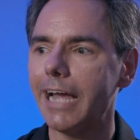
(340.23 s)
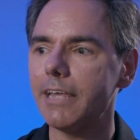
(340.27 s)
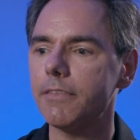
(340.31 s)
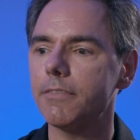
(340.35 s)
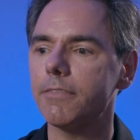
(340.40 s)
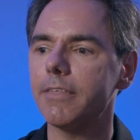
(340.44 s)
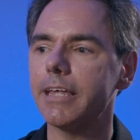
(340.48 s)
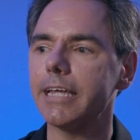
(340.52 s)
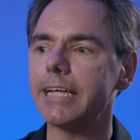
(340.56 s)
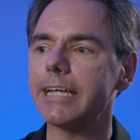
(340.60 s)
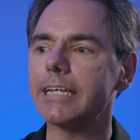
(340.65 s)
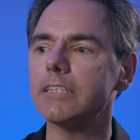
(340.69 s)
I
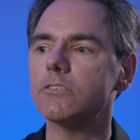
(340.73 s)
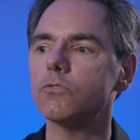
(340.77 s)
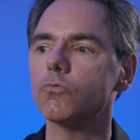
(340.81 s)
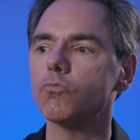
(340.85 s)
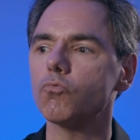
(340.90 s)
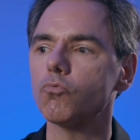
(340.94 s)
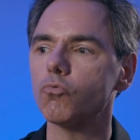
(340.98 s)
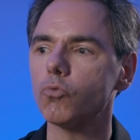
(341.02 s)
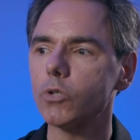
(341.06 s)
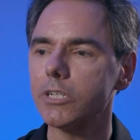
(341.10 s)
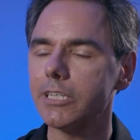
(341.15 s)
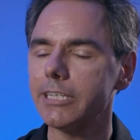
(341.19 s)
think it's
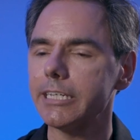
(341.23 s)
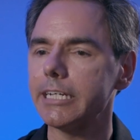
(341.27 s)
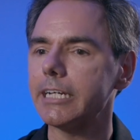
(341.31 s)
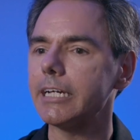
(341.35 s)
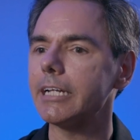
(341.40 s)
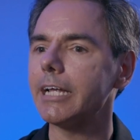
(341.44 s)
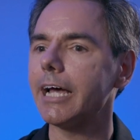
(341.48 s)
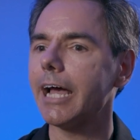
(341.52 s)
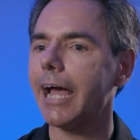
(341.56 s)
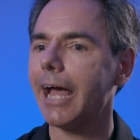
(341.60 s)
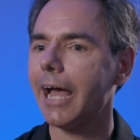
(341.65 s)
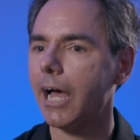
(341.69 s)
really
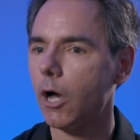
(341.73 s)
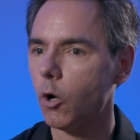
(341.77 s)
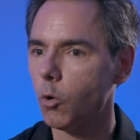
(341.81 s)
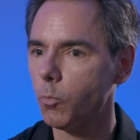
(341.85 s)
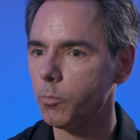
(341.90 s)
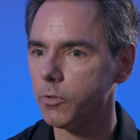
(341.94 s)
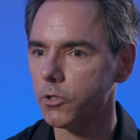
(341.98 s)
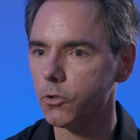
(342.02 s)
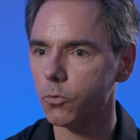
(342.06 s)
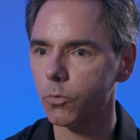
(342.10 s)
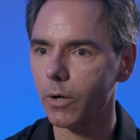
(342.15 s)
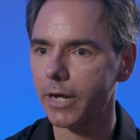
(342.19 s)
going to
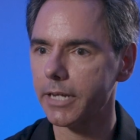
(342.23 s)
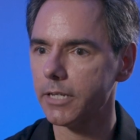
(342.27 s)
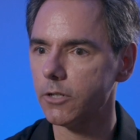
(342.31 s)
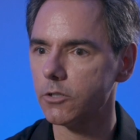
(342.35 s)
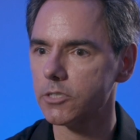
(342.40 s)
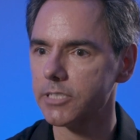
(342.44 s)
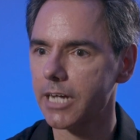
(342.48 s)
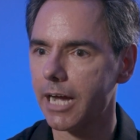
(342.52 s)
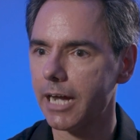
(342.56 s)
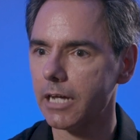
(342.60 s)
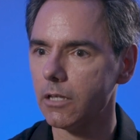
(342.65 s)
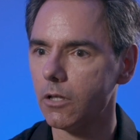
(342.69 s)
help you write your
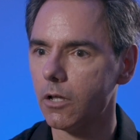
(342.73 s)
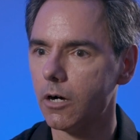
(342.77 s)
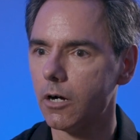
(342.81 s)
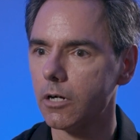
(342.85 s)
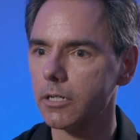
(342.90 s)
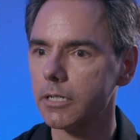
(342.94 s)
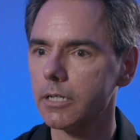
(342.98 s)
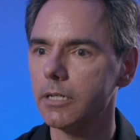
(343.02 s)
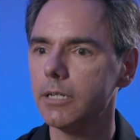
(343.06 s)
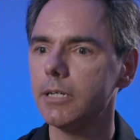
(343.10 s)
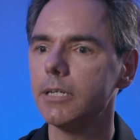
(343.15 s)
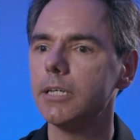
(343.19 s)

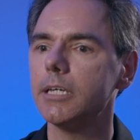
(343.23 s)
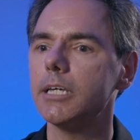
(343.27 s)
dialogue